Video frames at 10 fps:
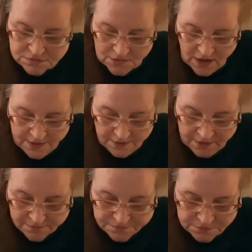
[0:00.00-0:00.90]
I don't know.
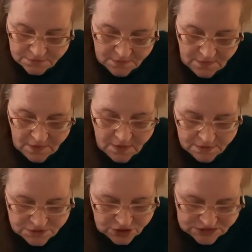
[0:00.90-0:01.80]

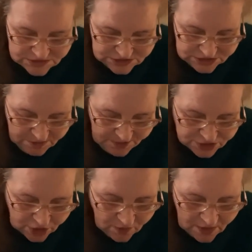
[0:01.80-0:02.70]
Just too
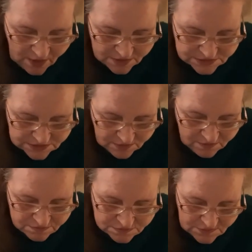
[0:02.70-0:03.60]
much going on, so
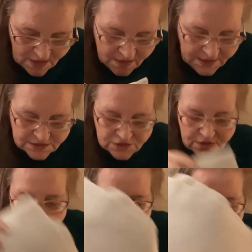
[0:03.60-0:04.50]
I'll get to it.
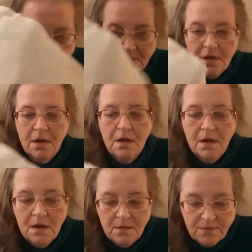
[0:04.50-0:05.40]

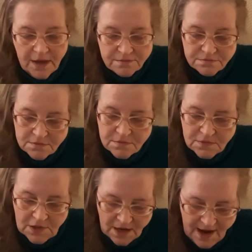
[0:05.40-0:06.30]
But
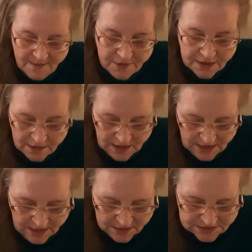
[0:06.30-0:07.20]
not happening. It
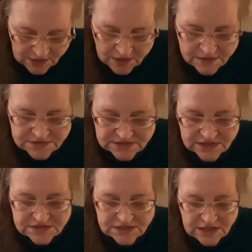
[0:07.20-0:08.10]
is on
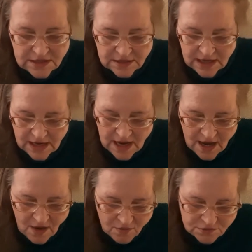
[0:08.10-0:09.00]
16
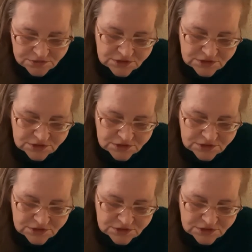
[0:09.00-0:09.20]
count.